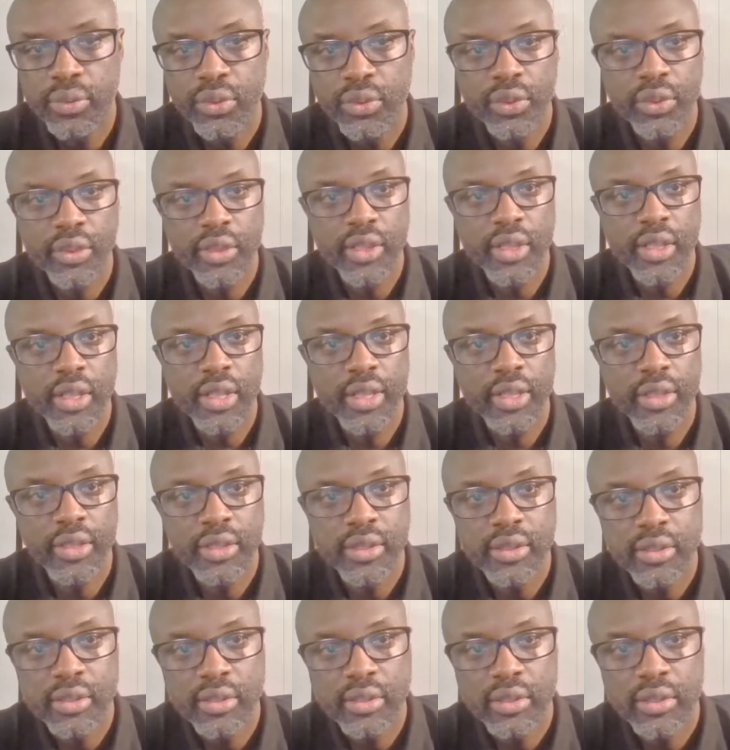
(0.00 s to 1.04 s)
Tony, and
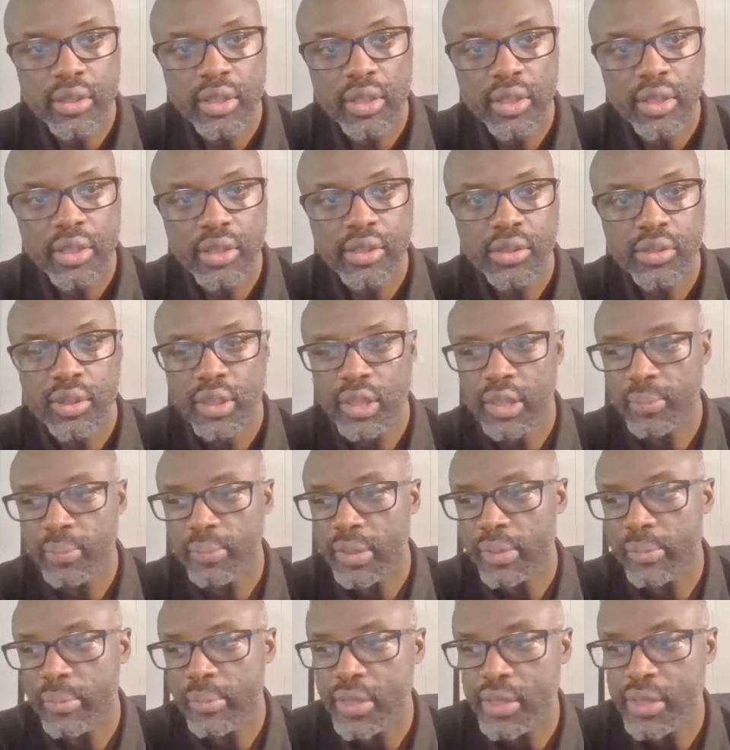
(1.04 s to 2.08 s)
it's gonna
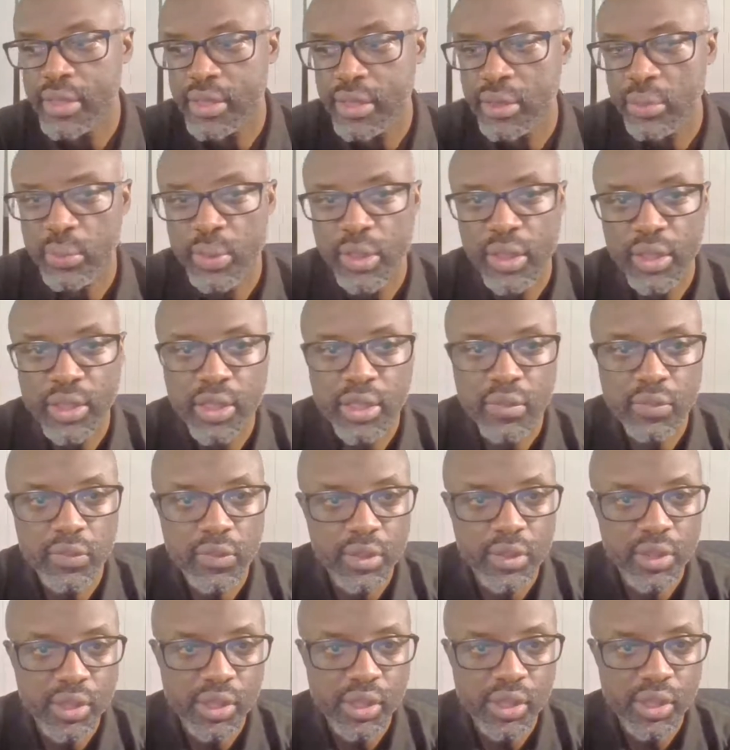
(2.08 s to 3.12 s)
be amazing. We are just
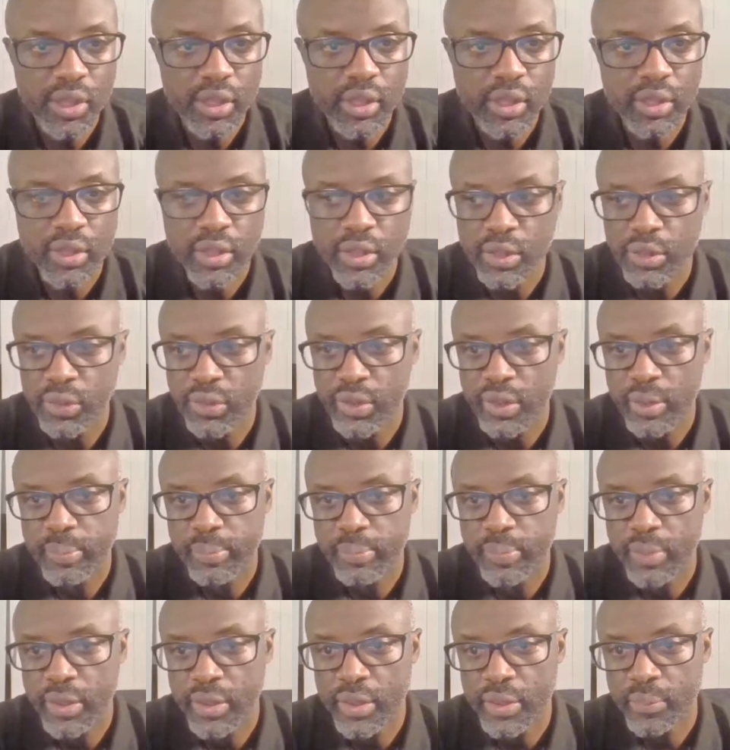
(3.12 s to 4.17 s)
finishing on the
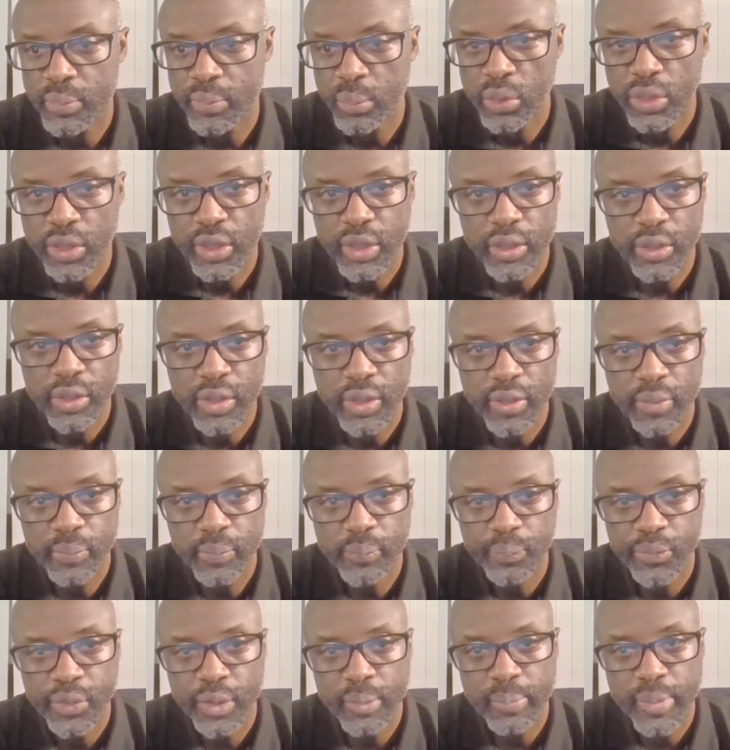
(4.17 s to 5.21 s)
working
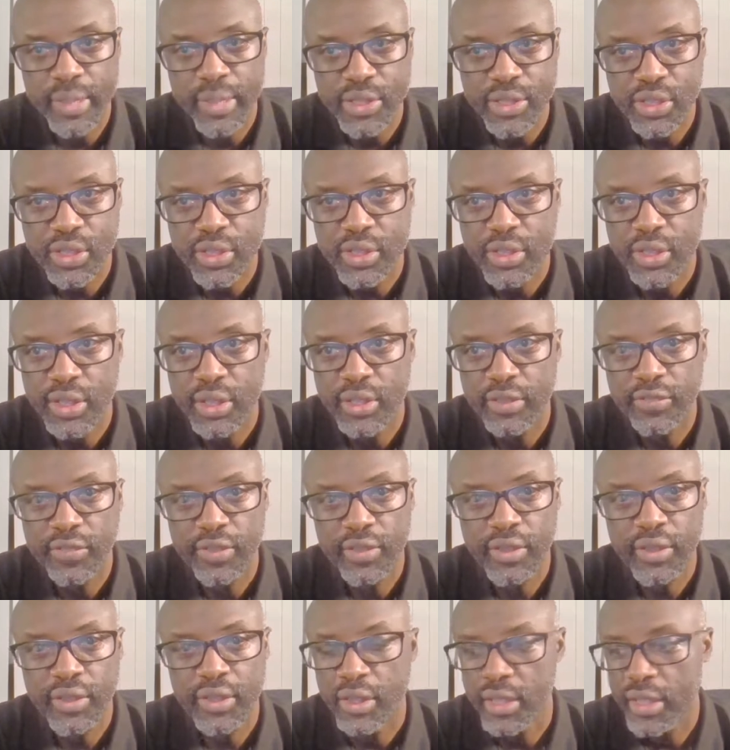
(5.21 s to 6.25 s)
the badges and
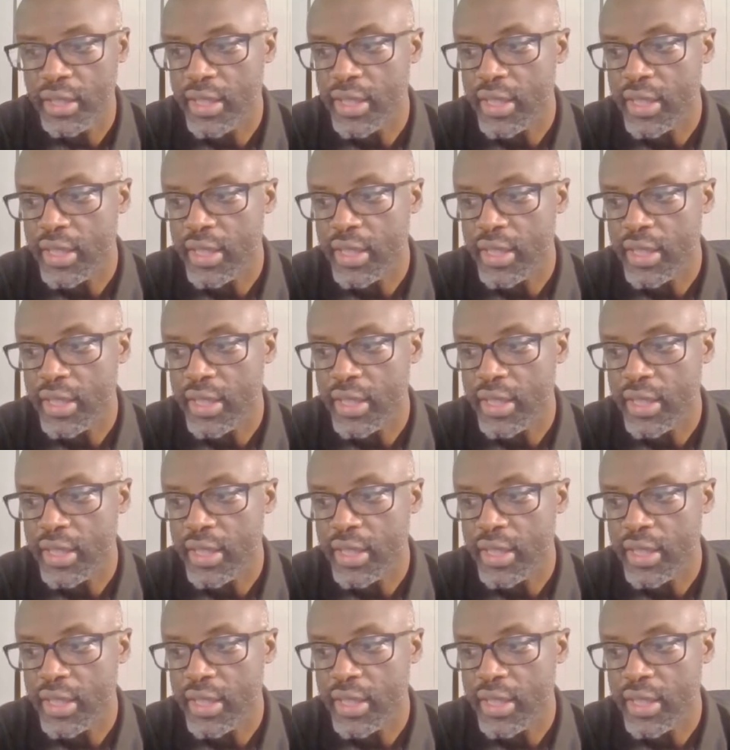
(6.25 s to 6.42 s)
everything,